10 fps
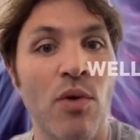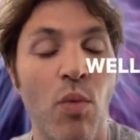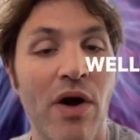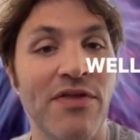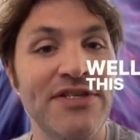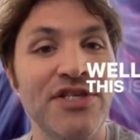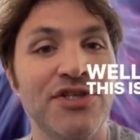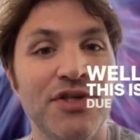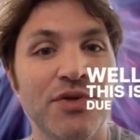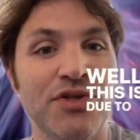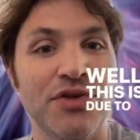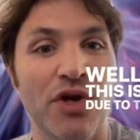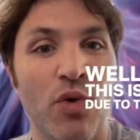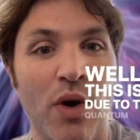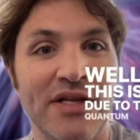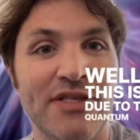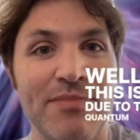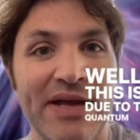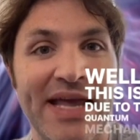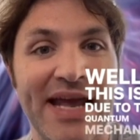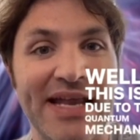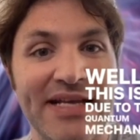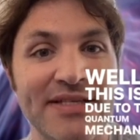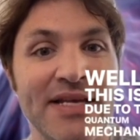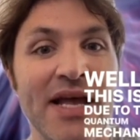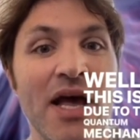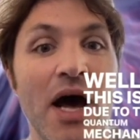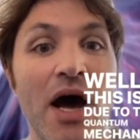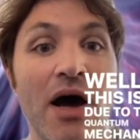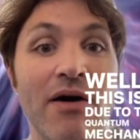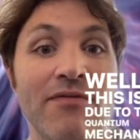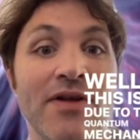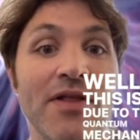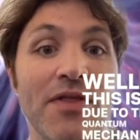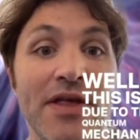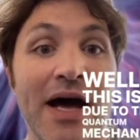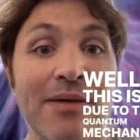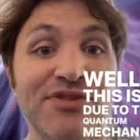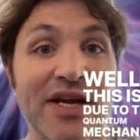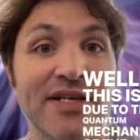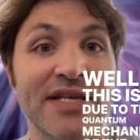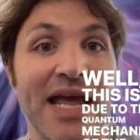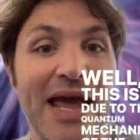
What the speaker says: Well, this is due to the quantum mechanics of the objects.